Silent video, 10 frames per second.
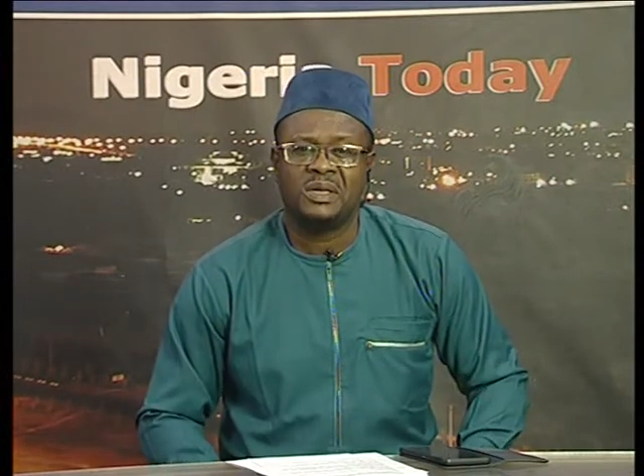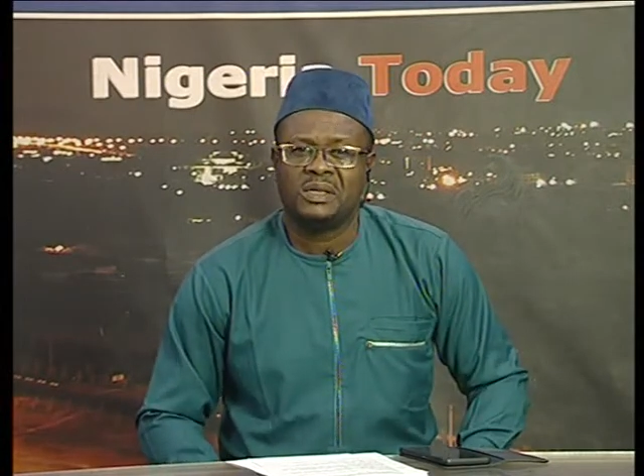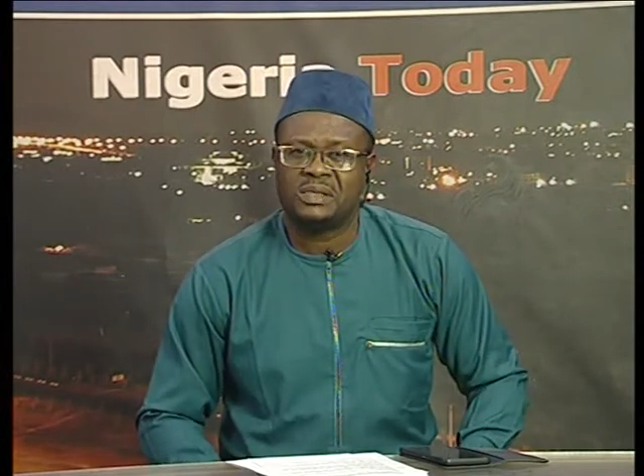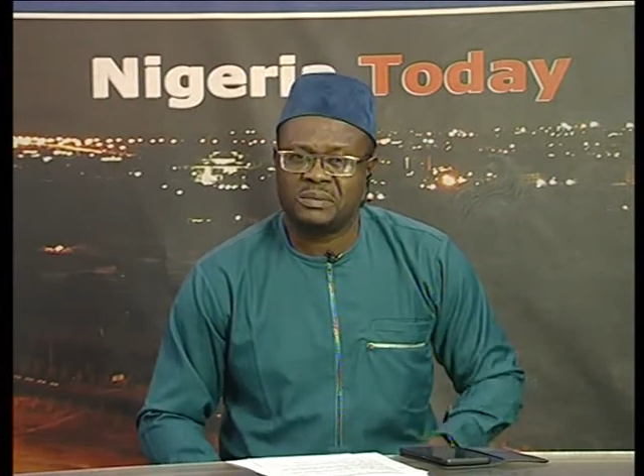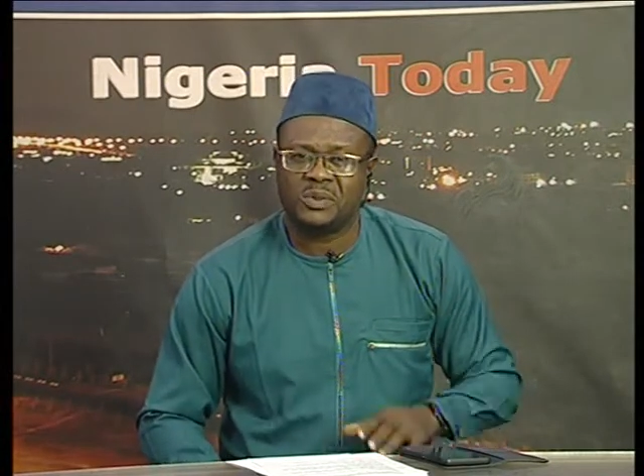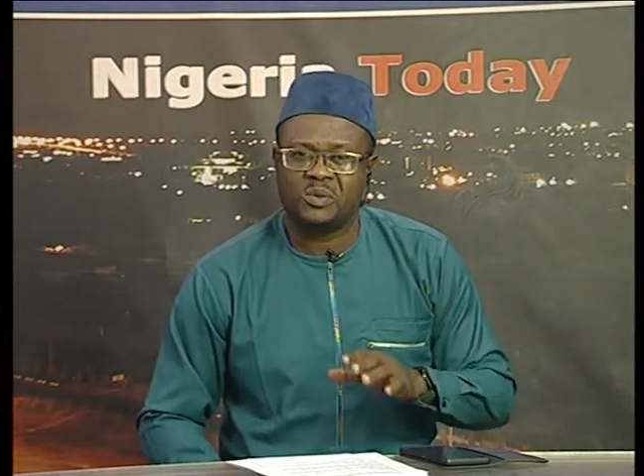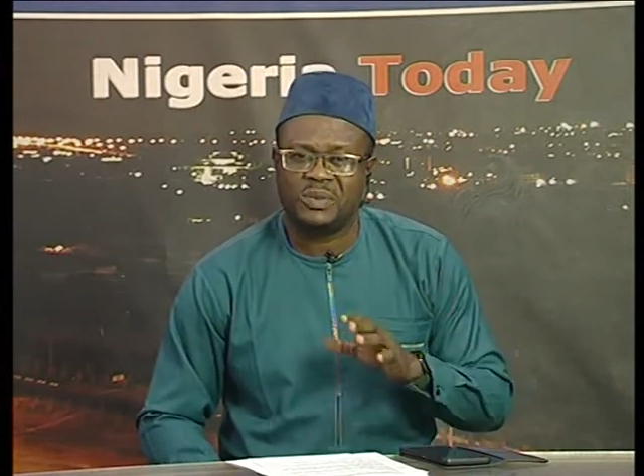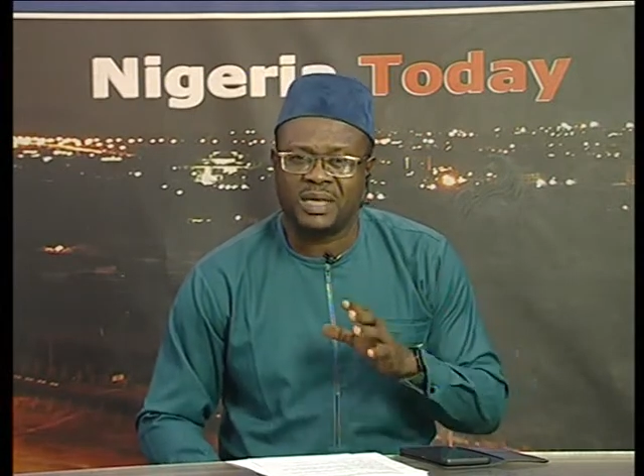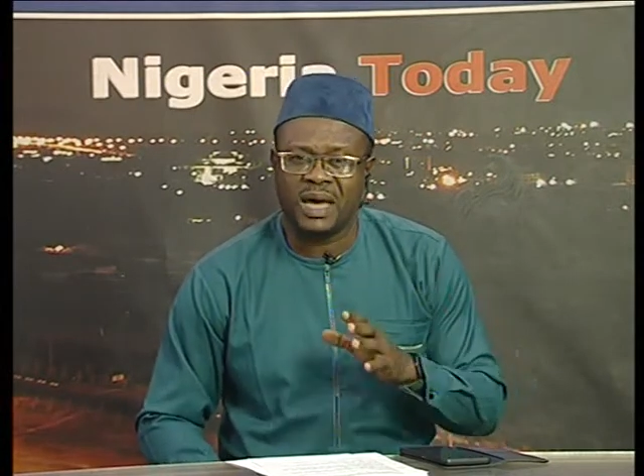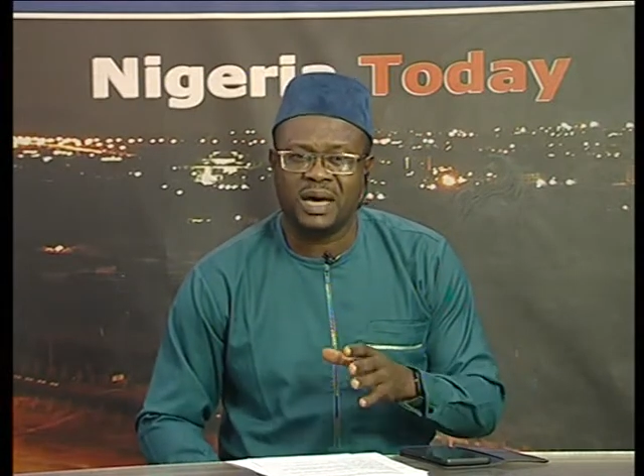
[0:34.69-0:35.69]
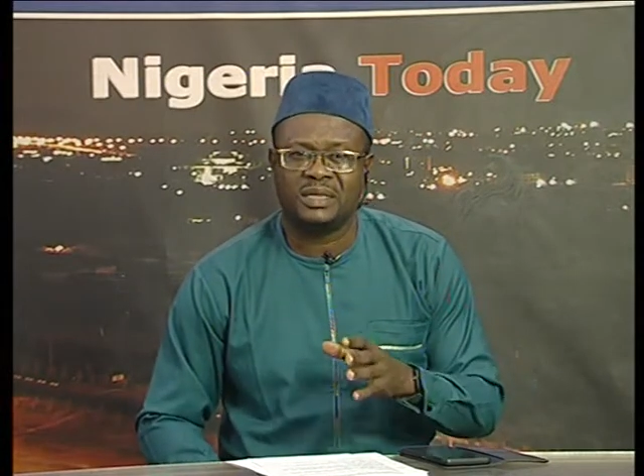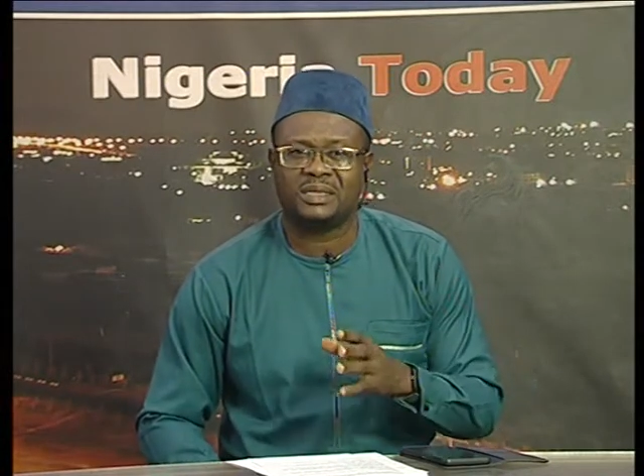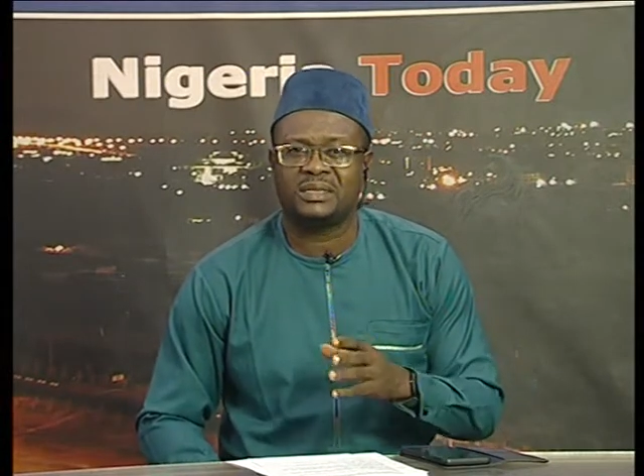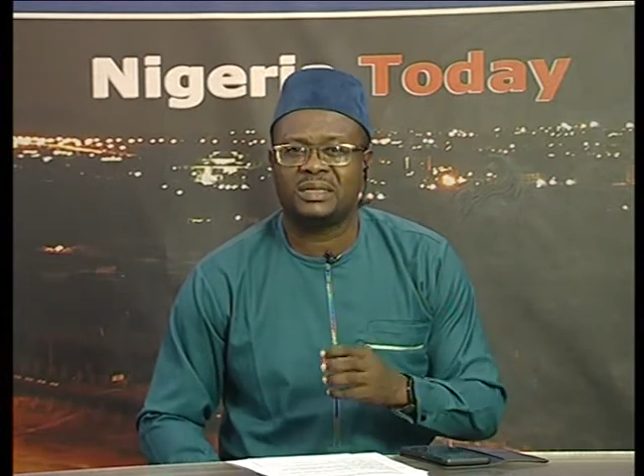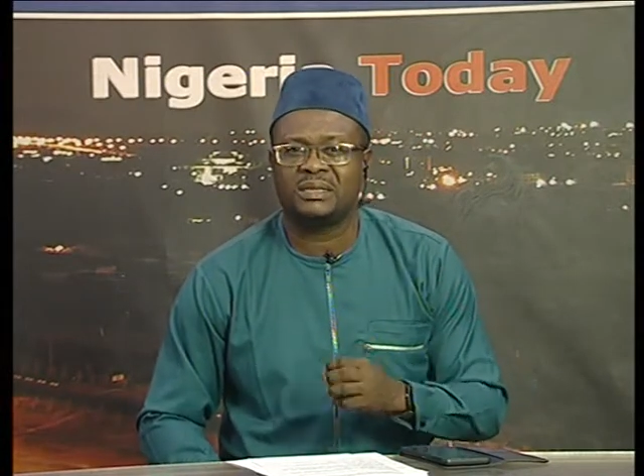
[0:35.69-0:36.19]
seems to be
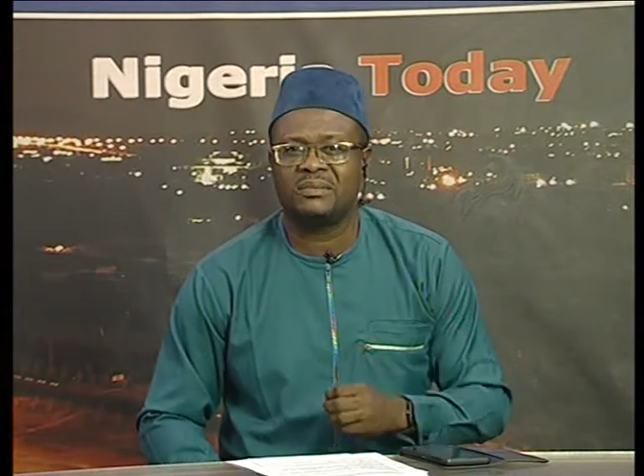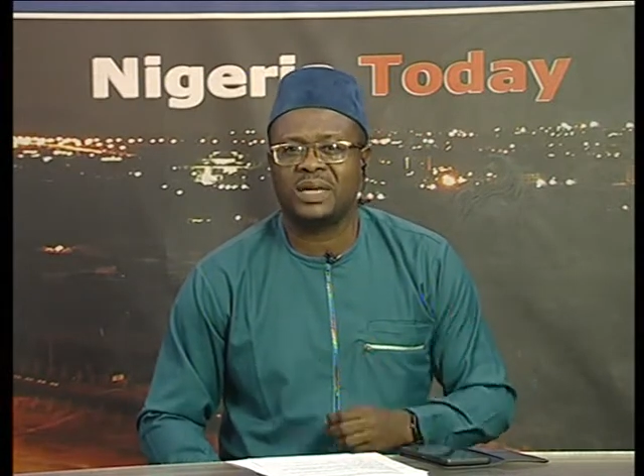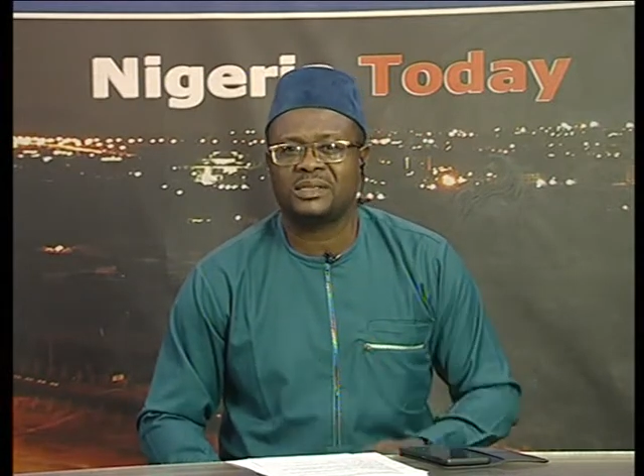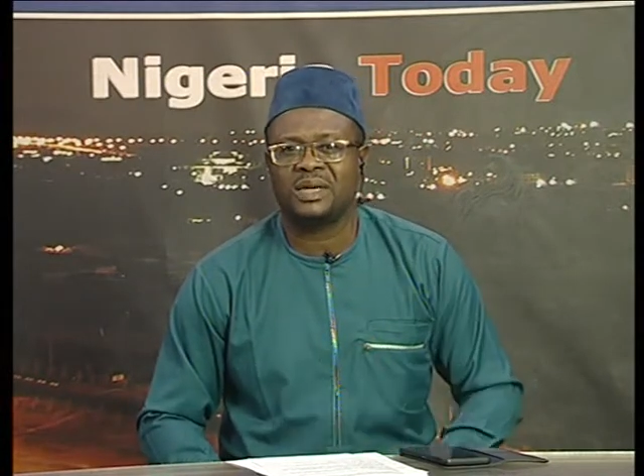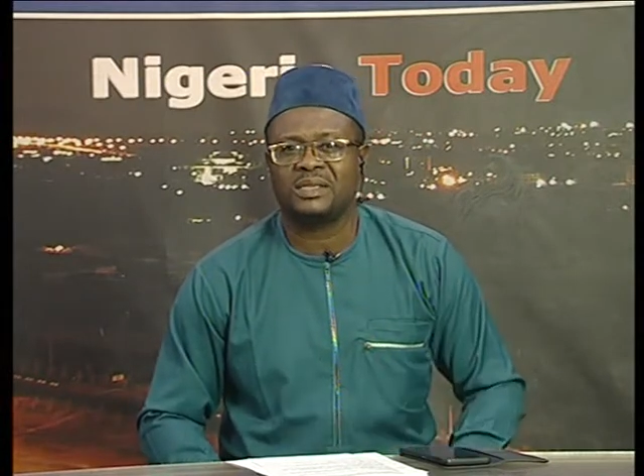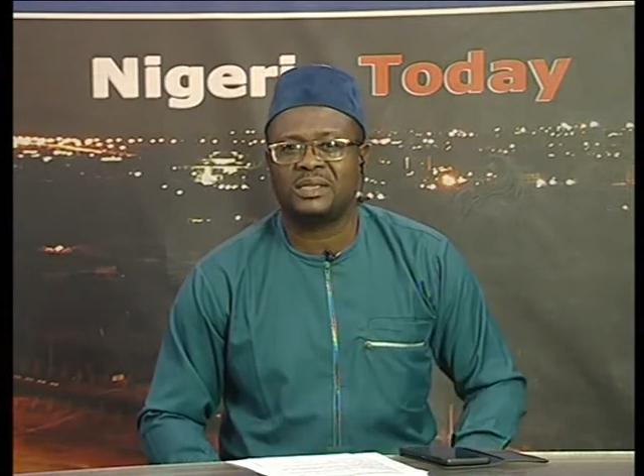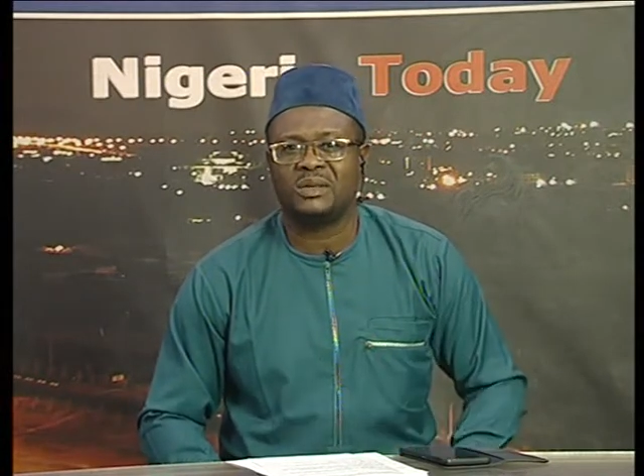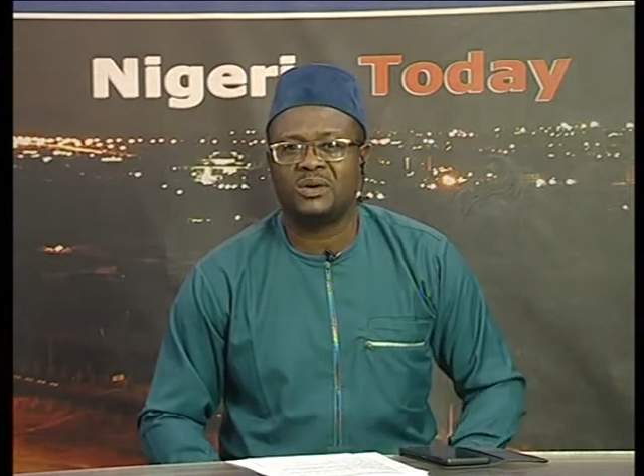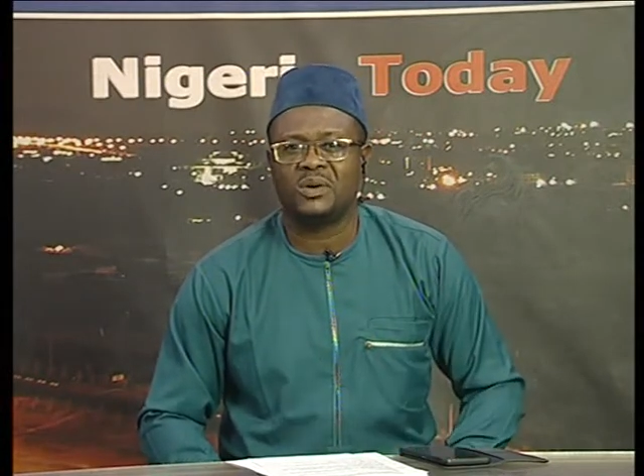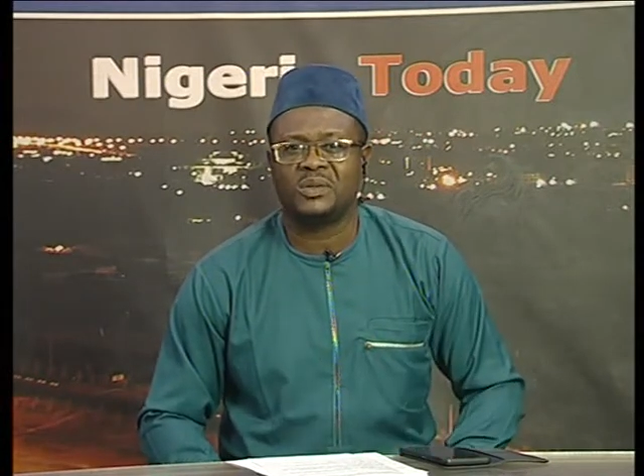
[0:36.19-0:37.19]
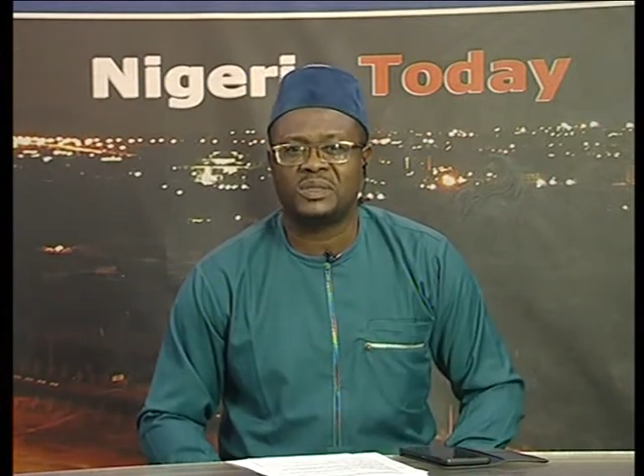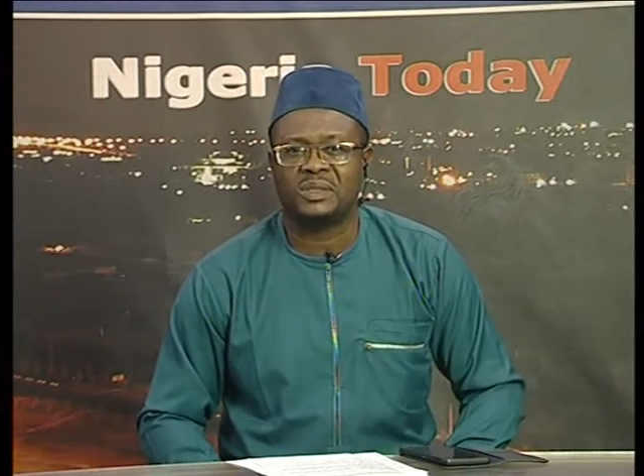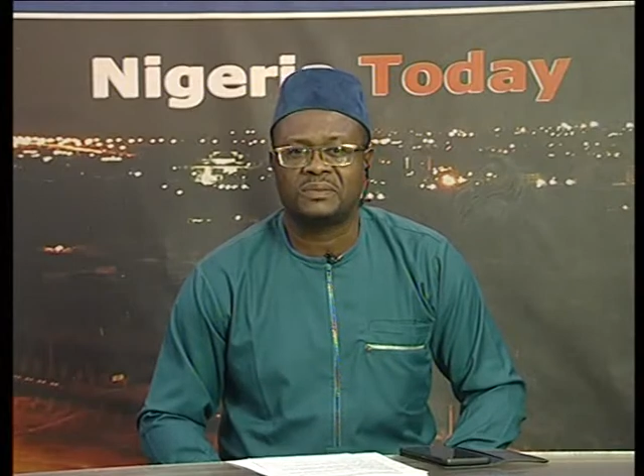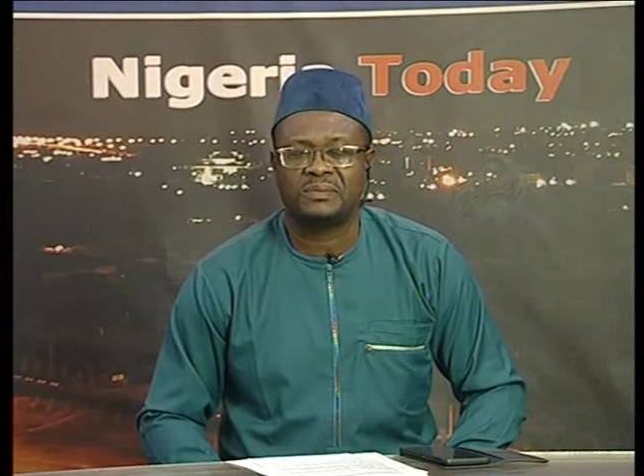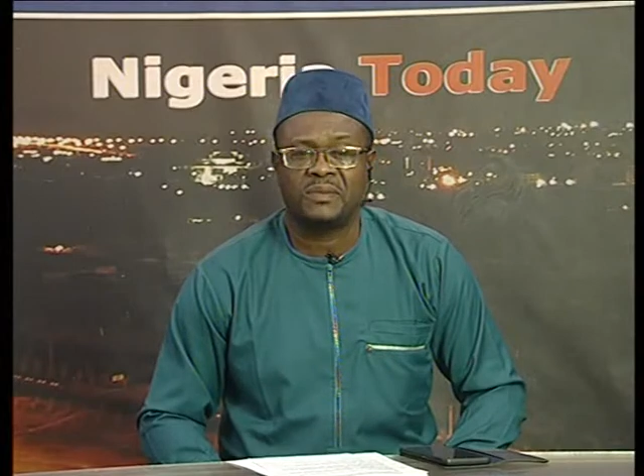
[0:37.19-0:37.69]
guided by certain laws.